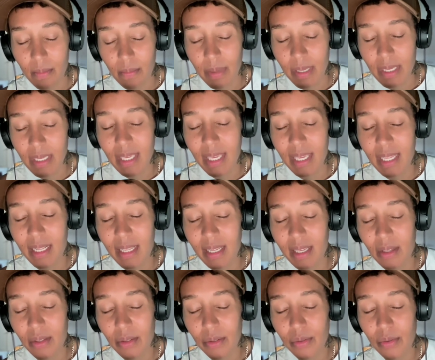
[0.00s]

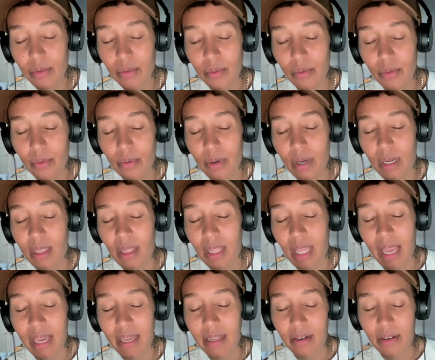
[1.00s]
beginning to
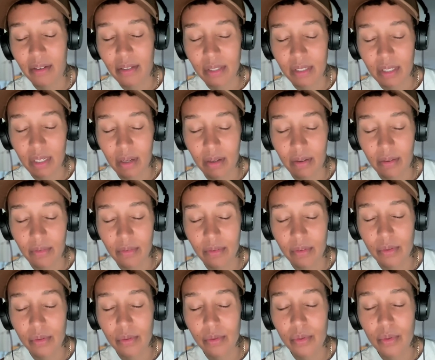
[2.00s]
align
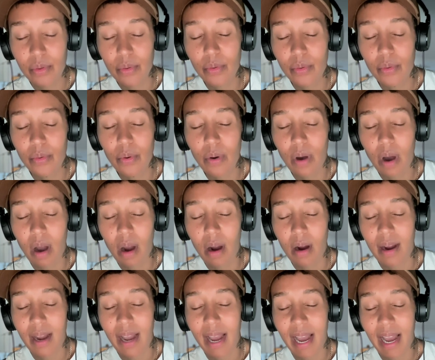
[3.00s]
ourselves to
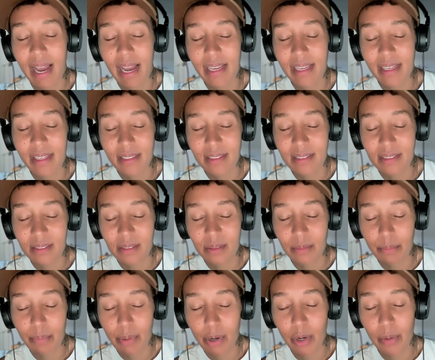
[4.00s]
our highest
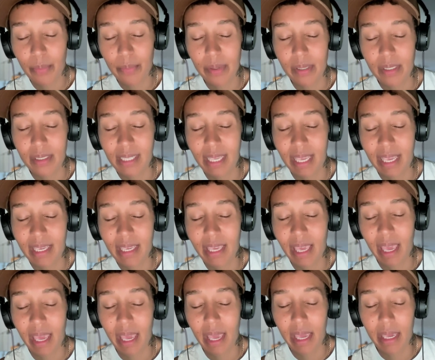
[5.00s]
purpose,
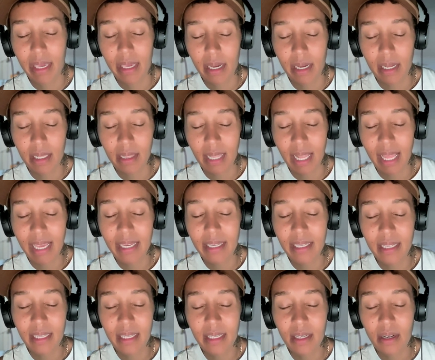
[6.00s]
aka
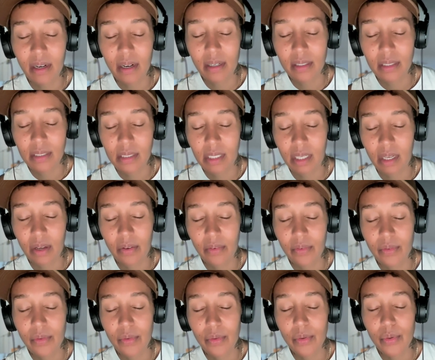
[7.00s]
aligning
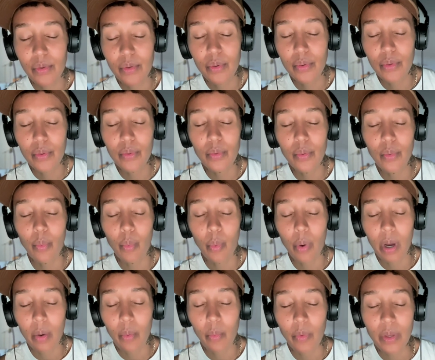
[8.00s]
ourselves to
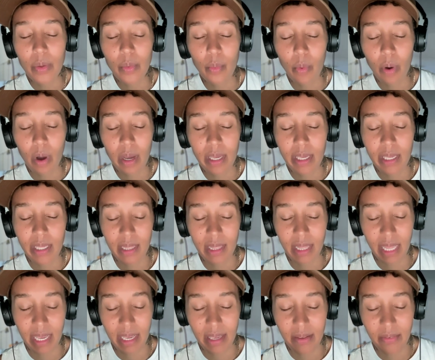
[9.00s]
what we want in
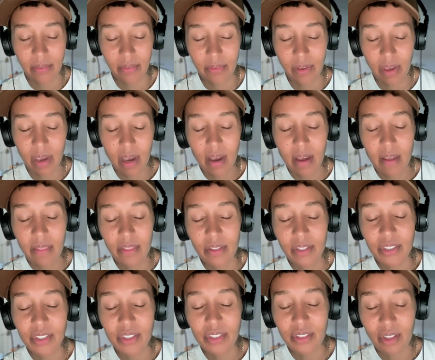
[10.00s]
life, the
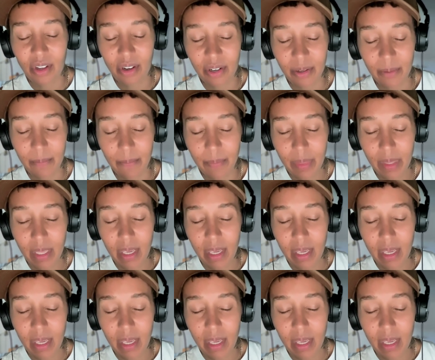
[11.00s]
start,